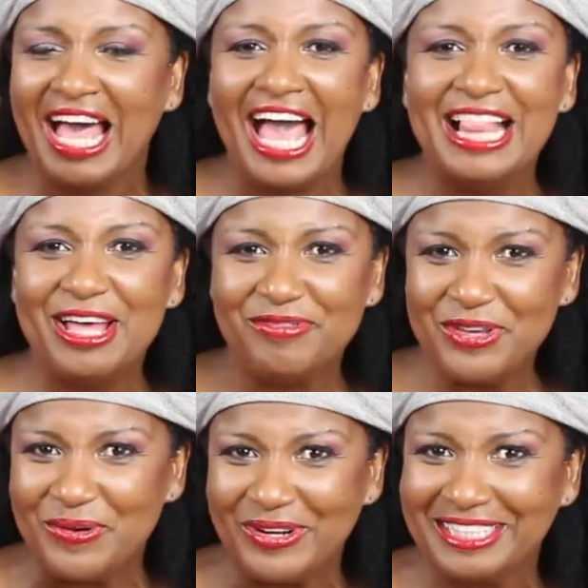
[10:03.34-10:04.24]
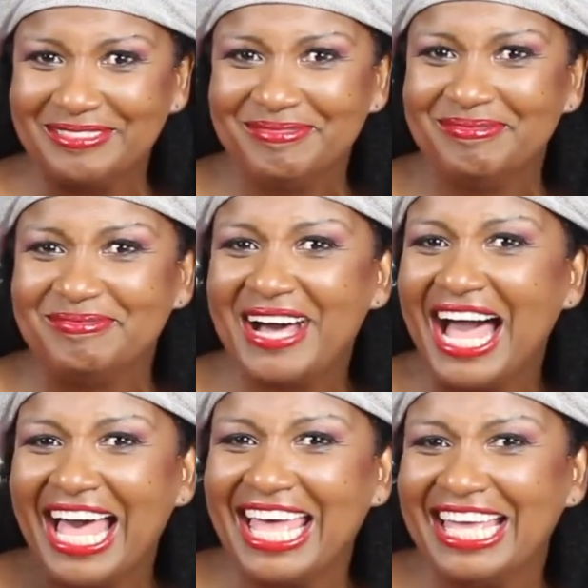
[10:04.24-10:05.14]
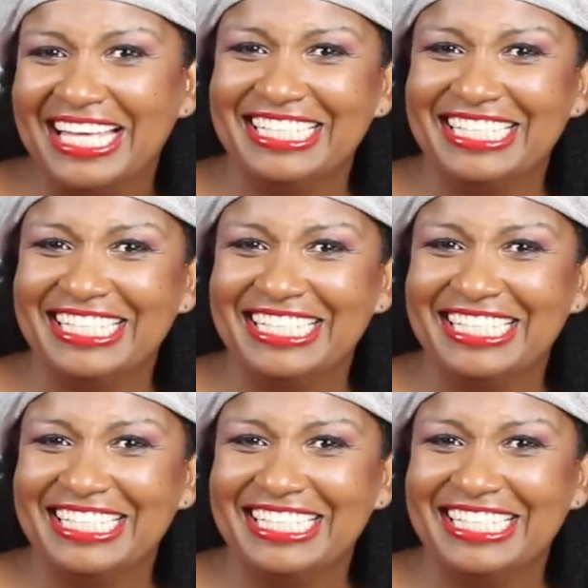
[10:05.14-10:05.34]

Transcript: I love you all. Bye.